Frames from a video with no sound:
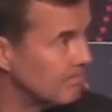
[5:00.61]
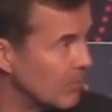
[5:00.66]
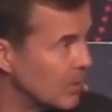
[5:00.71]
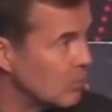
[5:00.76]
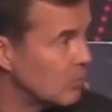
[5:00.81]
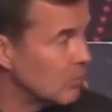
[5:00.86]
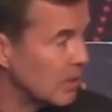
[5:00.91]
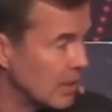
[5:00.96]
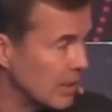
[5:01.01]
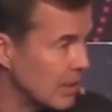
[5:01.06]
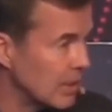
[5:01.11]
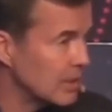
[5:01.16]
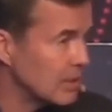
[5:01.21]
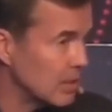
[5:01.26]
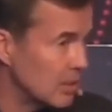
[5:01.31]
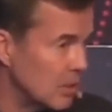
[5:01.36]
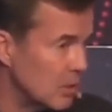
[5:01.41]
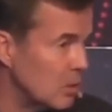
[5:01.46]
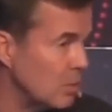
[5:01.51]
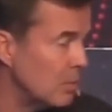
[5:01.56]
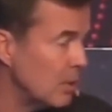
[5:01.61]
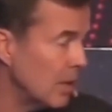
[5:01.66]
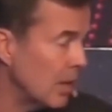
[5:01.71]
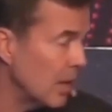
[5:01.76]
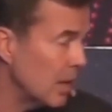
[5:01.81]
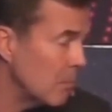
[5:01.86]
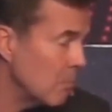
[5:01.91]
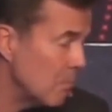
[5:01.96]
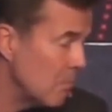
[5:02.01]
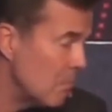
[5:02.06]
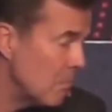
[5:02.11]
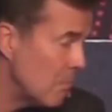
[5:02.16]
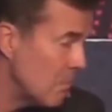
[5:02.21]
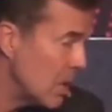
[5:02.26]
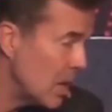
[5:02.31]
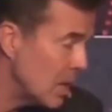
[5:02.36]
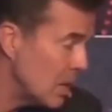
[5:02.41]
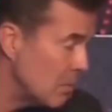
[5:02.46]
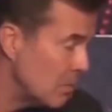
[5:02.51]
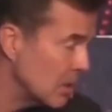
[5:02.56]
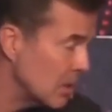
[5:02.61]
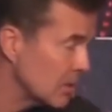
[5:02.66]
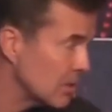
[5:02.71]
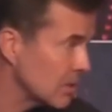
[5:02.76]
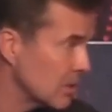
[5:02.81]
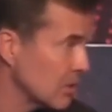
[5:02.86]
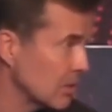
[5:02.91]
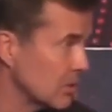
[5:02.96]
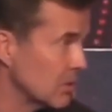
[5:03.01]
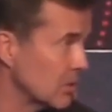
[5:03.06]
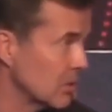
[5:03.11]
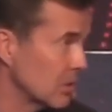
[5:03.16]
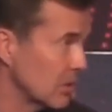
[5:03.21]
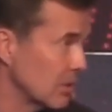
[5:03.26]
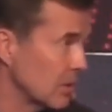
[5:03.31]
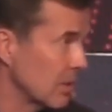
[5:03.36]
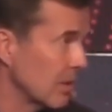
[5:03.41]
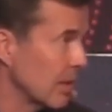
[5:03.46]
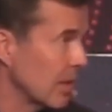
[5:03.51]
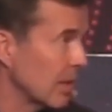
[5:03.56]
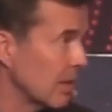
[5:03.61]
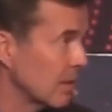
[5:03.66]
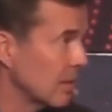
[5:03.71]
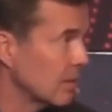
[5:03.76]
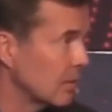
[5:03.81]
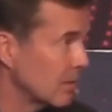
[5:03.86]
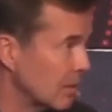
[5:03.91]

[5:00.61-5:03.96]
It really is. And UBI may be a solution to that.